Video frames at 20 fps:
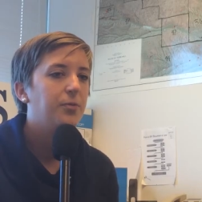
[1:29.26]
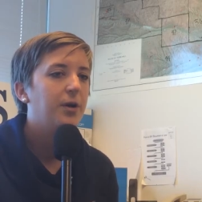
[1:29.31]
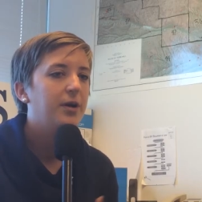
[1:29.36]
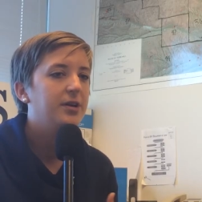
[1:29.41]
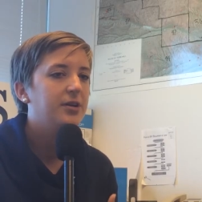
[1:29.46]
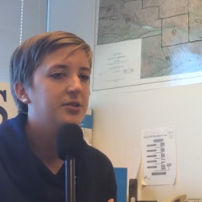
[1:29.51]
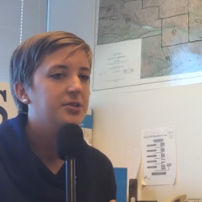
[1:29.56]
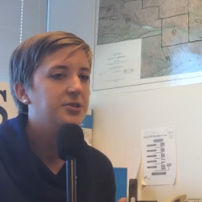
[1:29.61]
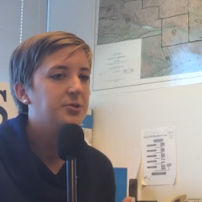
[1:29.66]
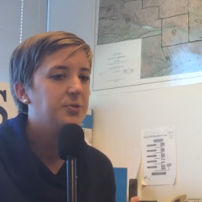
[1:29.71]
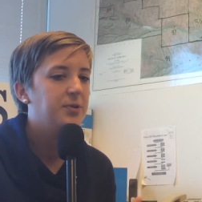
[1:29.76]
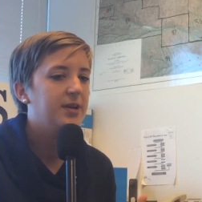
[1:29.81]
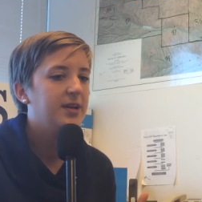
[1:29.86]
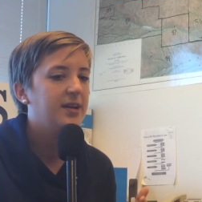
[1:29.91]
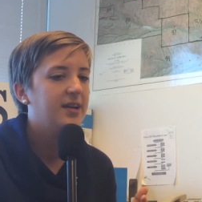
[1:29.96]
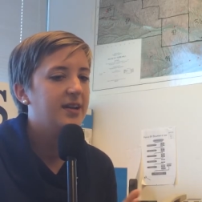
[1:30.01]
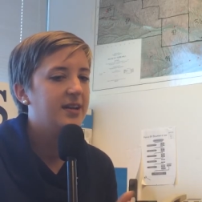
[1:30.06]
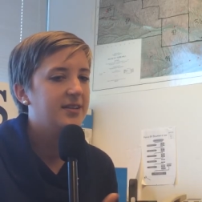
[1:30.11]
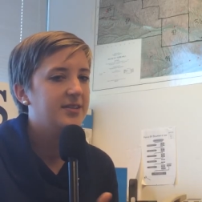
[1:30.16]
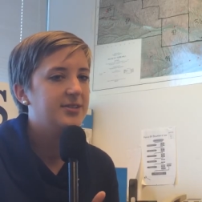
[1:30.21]
if what you're
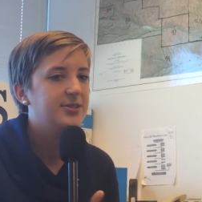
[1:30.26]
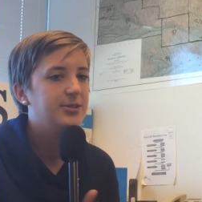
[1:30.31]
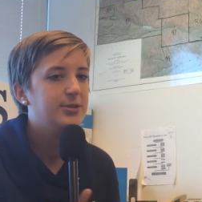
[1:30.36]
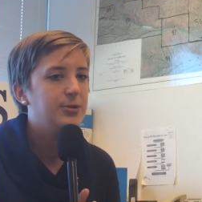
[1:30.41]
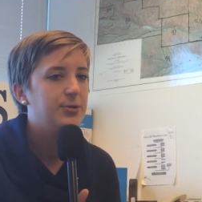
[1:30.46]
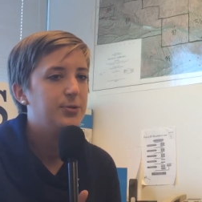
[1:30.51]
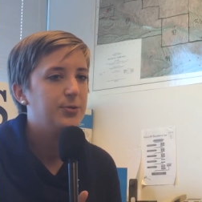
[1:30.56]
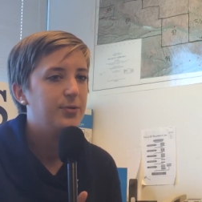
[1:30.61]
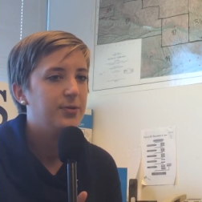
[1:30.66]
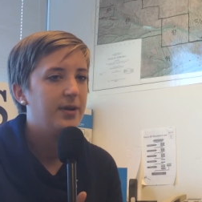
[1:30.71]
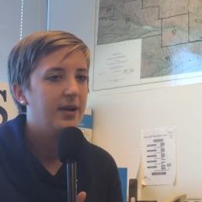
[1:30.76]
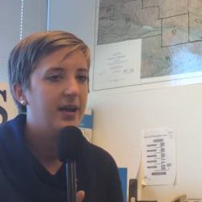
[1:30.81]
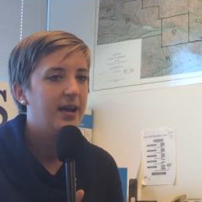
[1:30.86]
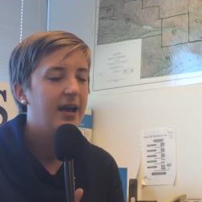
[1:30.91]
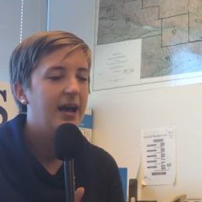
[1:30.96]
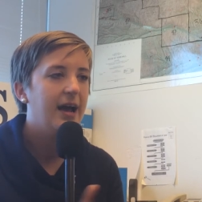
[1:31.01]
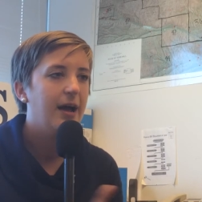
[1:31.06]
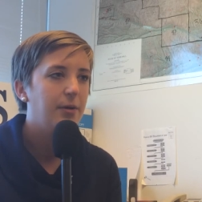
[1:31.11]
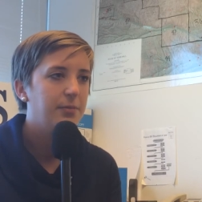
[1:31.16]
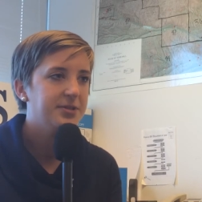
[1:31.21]
doing is
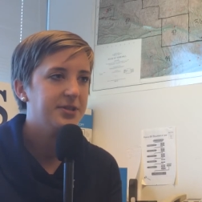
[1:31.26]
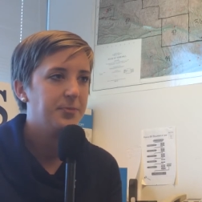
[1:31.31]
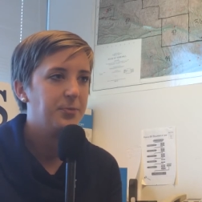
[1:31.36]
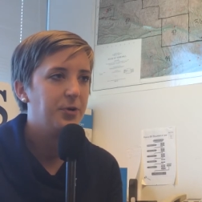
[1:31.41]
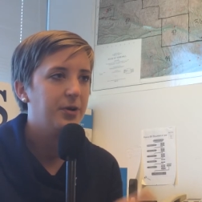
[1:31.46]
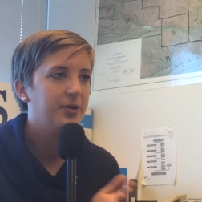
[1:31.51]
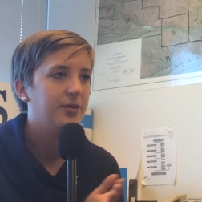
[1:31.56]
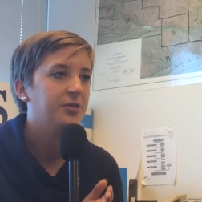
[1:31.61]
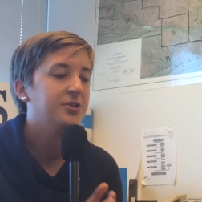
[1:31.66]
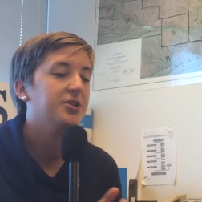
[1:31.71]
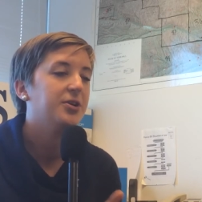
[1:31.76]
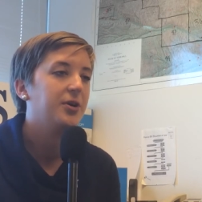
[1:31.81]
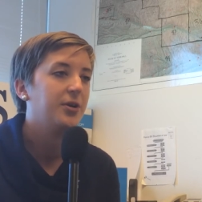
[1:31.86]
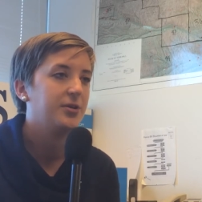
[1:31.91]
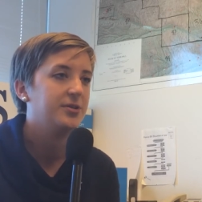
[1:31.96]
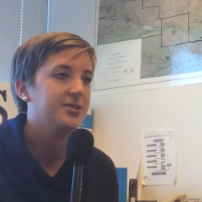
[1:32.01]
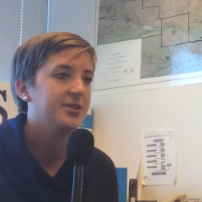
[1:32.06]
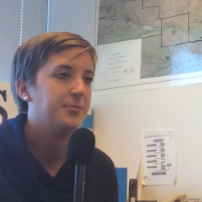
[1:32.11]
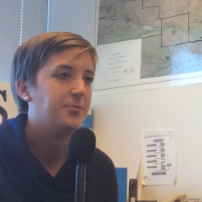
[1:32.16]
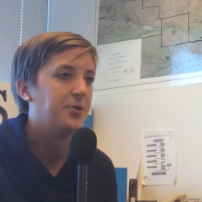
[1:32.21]
to help
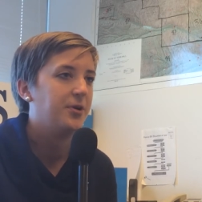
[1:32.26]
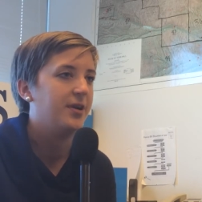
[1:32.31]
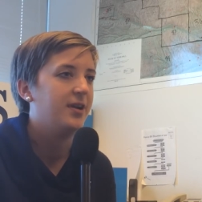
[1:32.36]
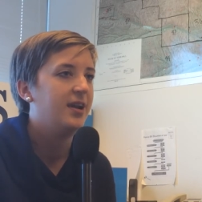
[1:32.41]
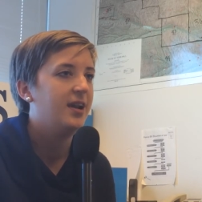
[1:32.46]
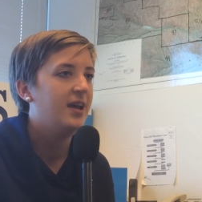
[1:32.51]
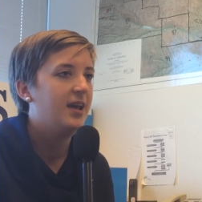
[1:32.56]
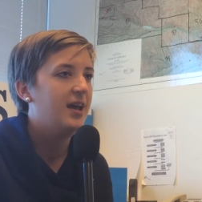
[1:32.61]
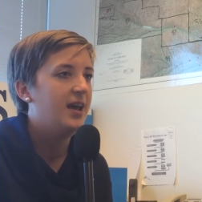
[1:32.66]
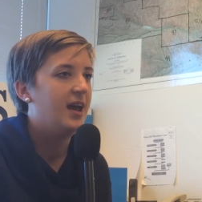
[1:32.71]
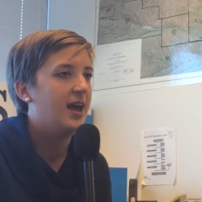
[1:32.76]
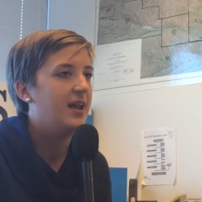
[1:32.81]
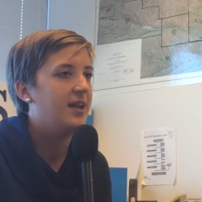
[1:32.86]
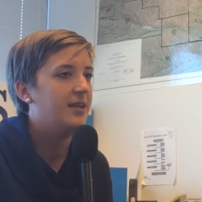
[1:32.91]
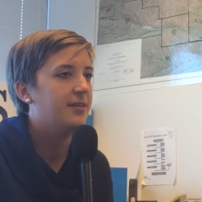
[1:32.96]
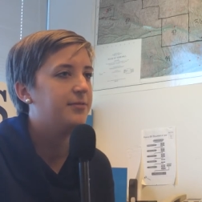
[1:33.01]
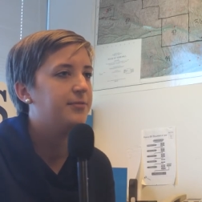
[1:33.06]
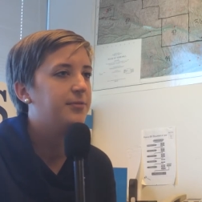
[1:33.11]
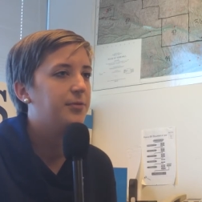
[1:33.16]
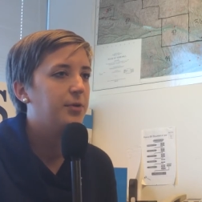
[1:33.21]
someone or to hurt someone
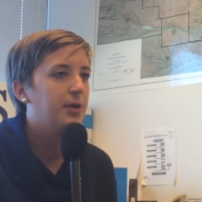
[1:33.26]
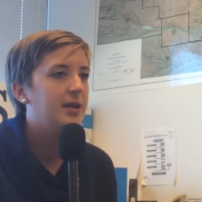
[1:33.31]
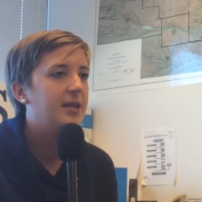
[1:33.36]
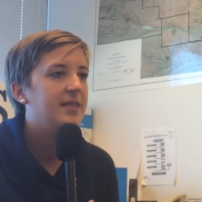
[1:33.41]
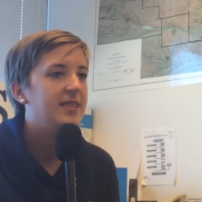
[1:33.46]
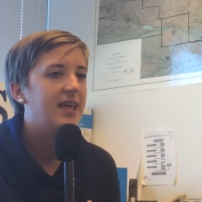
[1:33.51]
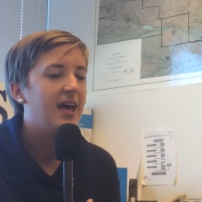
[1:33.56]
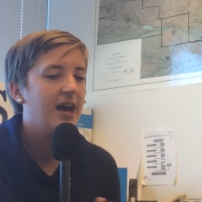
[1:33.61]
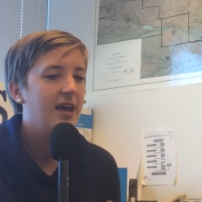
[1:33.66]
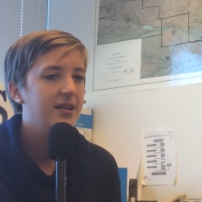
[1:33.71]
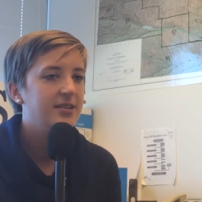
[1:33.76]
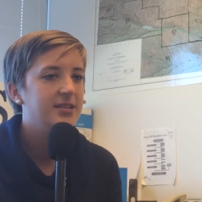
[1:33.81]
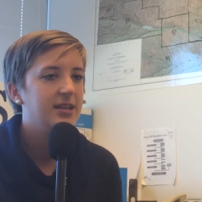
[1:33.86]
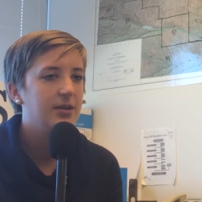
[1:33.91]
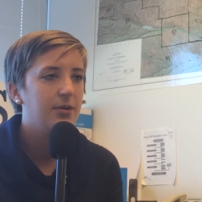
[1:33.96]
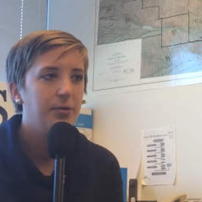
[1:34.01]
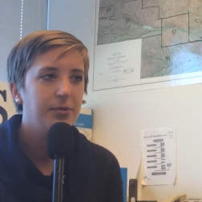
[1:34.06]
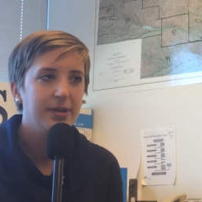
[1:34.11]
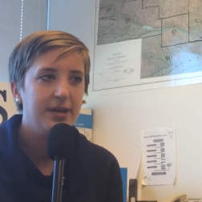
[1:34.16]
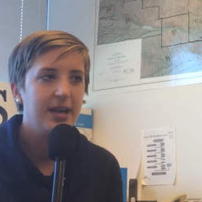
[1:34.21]
and if in
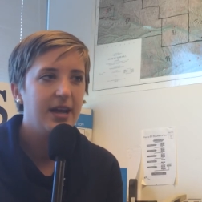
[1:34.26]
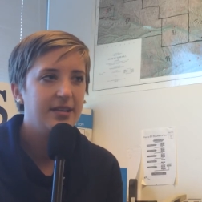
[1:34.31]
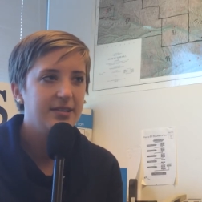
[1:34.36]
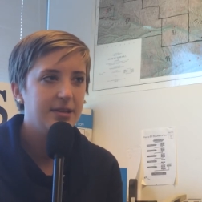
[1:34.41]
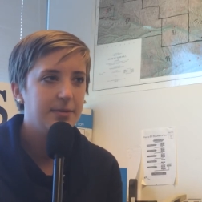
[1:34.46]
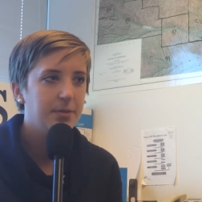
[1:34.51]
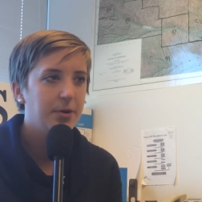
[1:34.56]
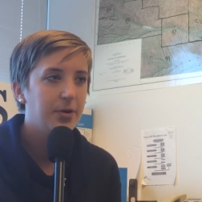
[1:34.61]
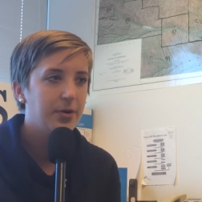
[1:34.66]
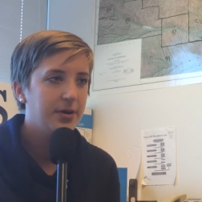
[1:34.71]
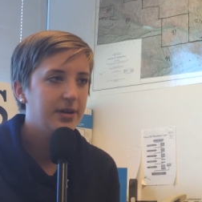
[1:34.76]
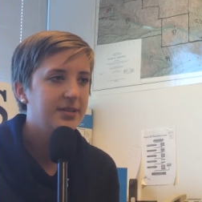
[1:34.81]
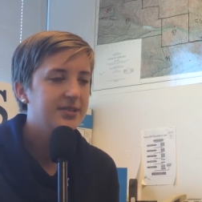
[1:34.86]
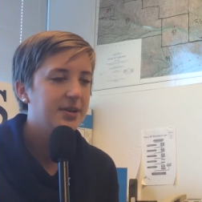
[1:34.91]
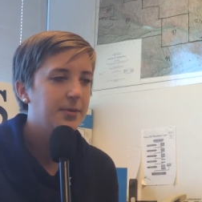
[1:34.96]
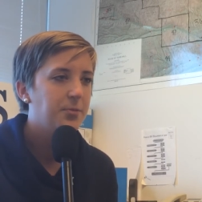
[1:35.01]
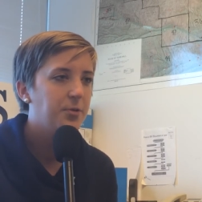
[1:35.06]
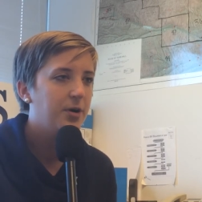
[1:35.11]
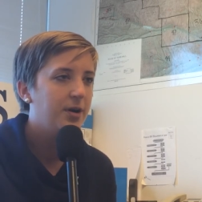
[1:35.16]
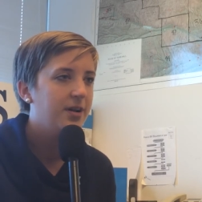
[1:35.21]
the end it only ends
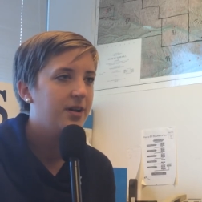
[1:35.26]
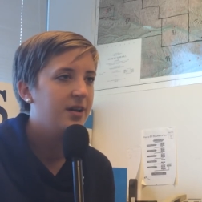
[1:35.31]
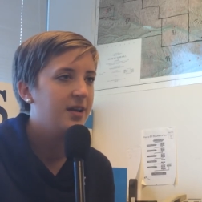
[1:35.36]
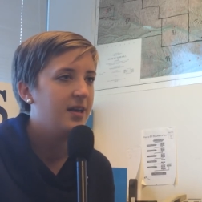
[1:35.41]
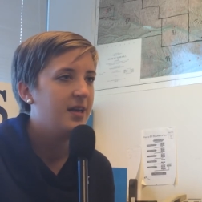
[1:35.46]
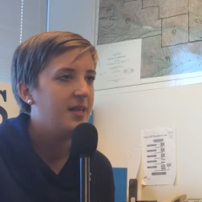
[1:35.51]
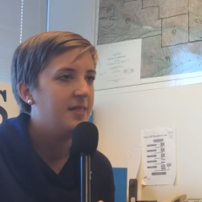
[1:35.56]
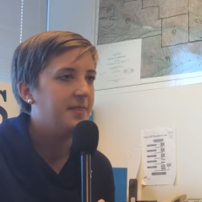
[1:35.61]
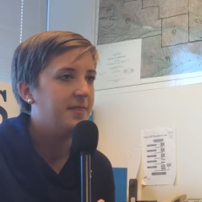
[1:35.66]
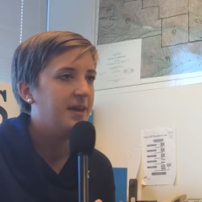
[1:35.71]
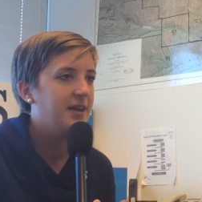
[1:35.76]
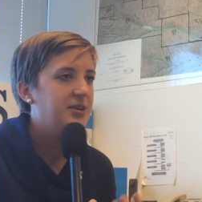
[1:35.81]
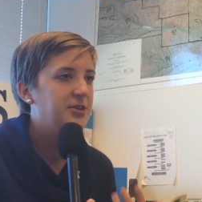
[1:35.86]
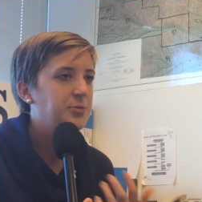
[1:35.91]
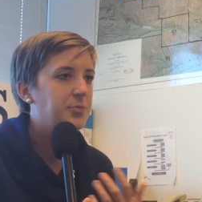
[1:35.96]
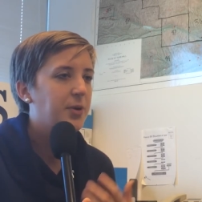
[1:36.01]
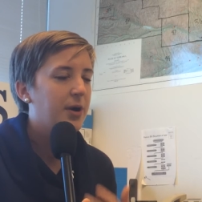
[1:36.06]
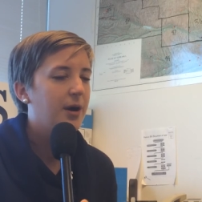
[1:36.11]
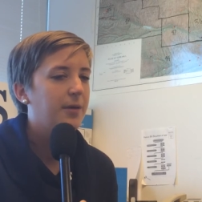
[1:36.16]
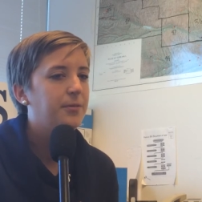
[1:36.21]
up hurting someone
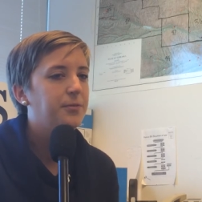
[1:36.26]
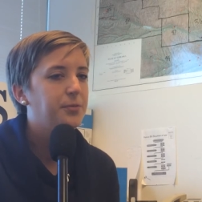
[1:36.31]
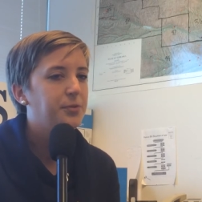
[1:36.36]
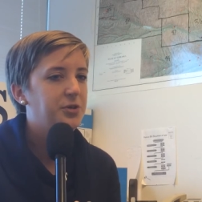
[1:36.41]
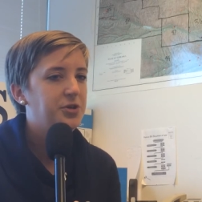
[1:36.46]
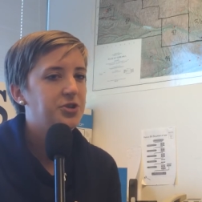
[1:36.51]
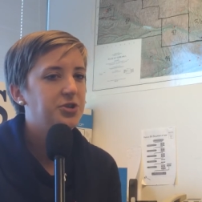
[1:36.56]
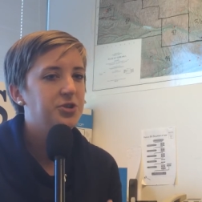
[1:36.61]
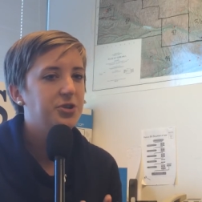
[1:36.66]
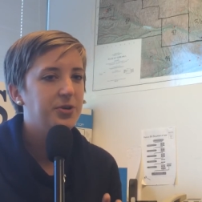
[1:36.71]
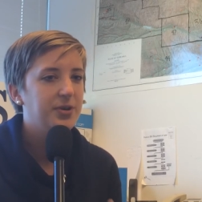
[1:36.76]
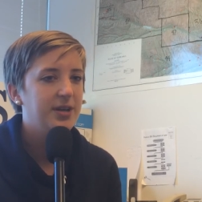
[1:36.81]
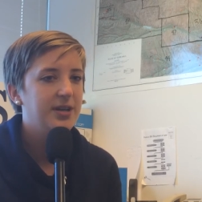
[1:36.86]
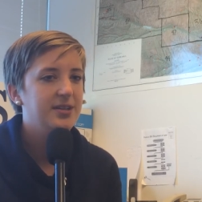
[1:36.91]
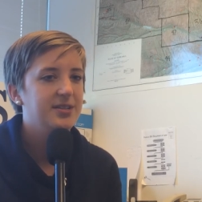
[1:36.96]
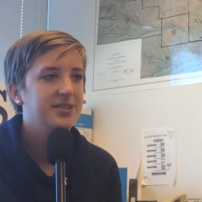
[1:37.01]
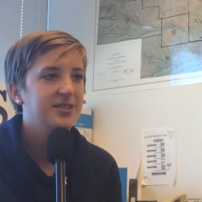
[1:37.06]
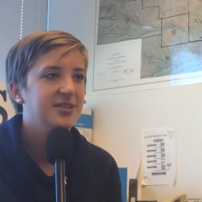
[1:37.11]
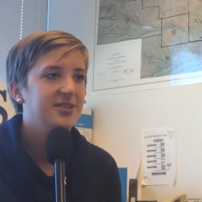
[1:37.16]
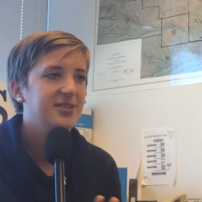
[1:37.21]
then you probably
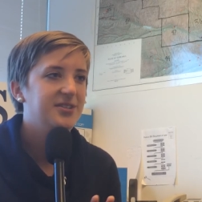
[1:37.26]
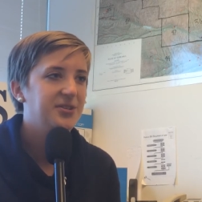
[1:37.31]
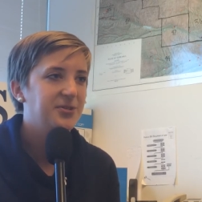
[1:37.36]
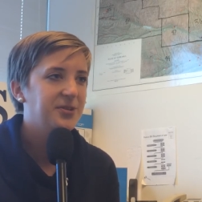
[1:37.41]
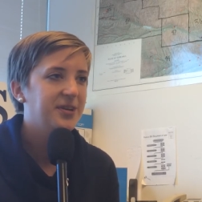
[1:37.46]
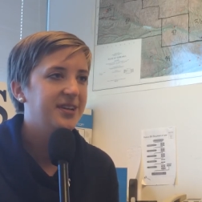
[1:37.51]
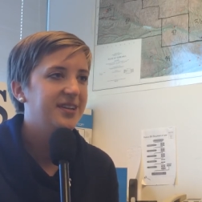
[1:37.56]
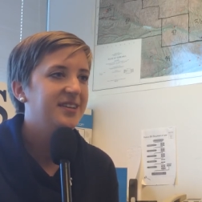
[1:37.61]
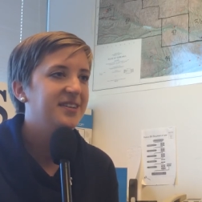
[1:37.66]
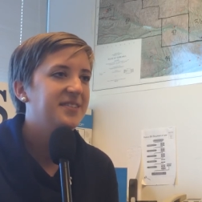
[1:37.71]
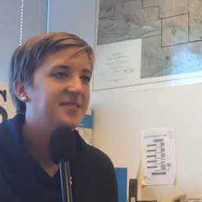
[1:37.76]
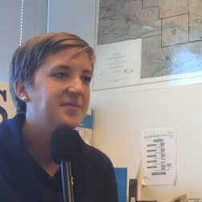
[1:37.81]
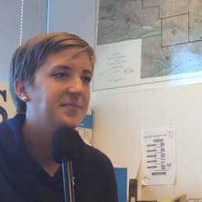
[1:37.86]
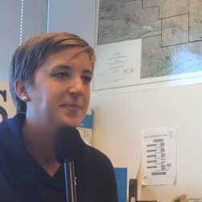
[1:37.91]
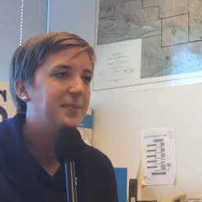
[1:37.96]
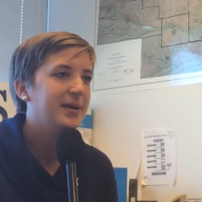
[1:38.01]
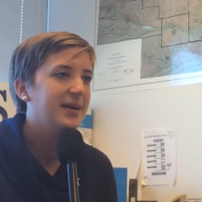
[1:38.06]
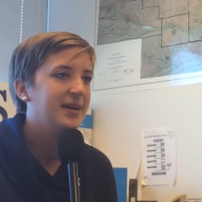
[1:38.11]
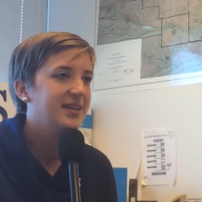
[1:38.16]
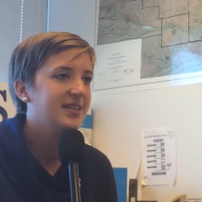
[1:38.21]
shouldn't do
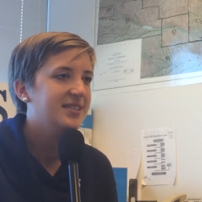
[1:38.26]
it